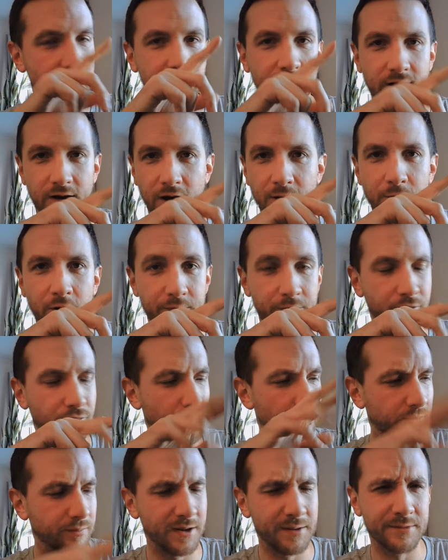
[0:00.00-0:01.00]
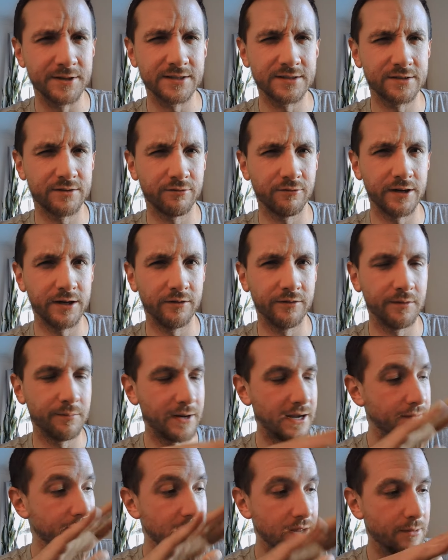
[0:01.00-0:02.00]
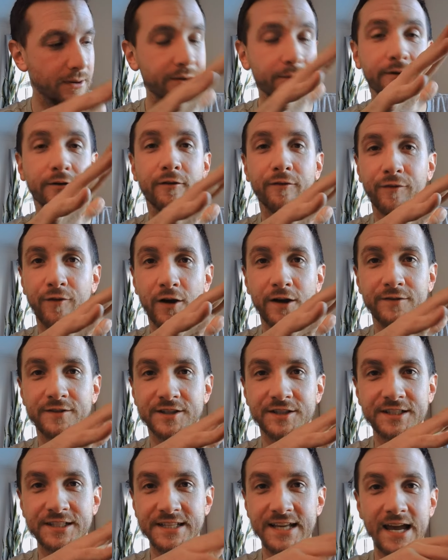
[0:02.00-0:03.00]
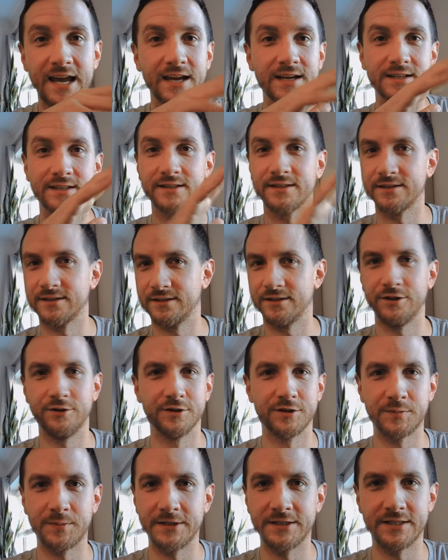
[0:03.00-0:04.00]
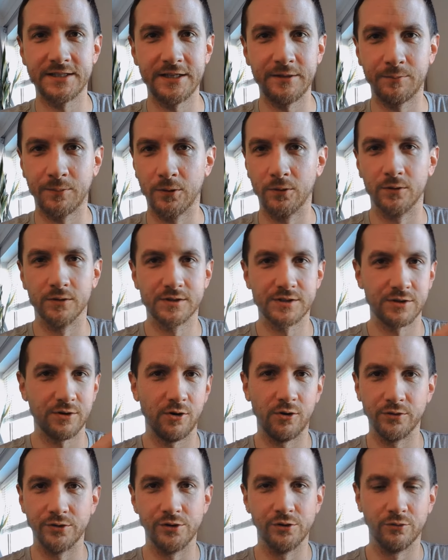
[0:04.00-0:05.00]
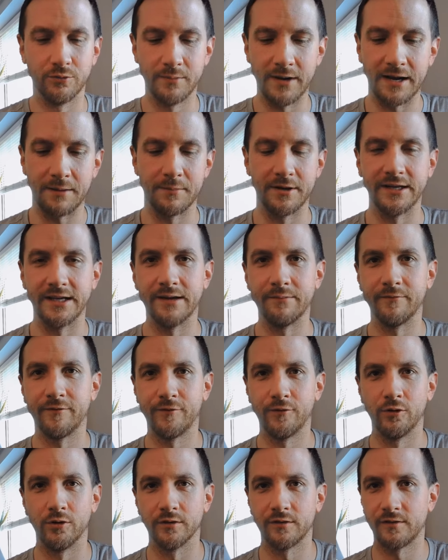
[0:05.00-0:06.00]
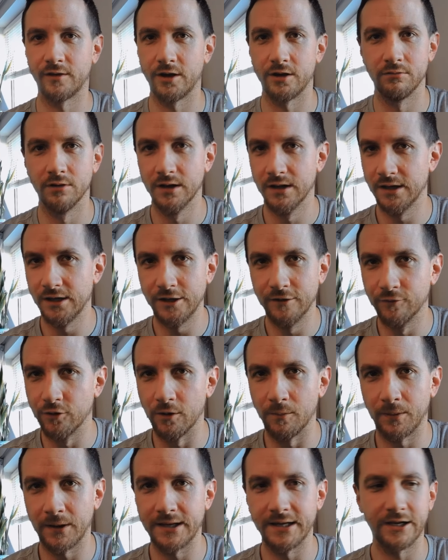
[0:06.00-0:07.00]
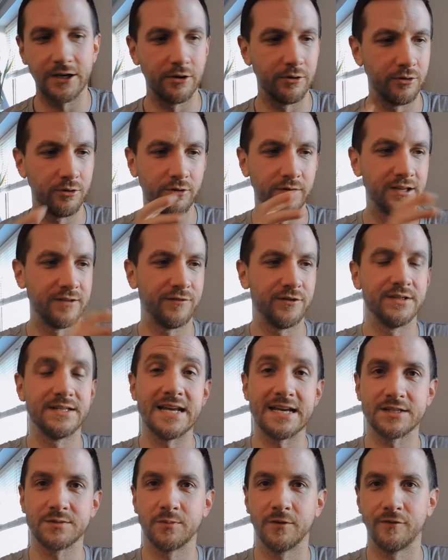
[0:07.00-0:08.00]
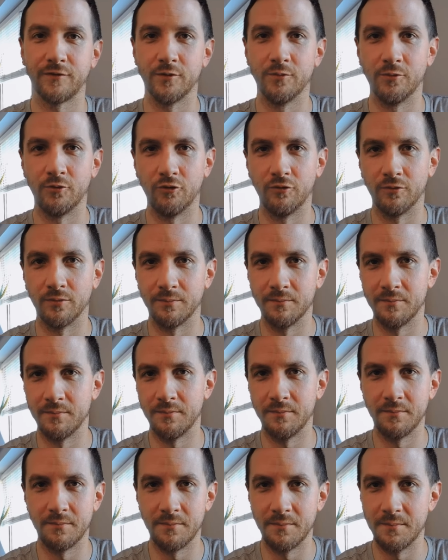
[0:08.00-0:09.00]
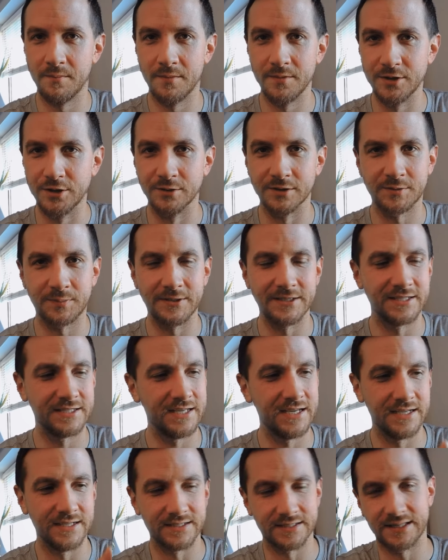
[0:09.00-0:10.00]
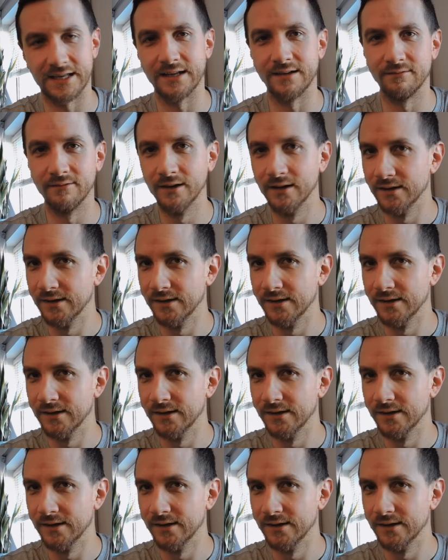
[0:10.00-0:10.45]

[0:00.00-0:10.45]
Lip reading: I might be wrong. Maybe it's 3 on the back. Maybe we've got 5 to 6 USB-C ports on your Mac Mini M4. So you've got plenty going on. If you're desperate for more USB-Cs, then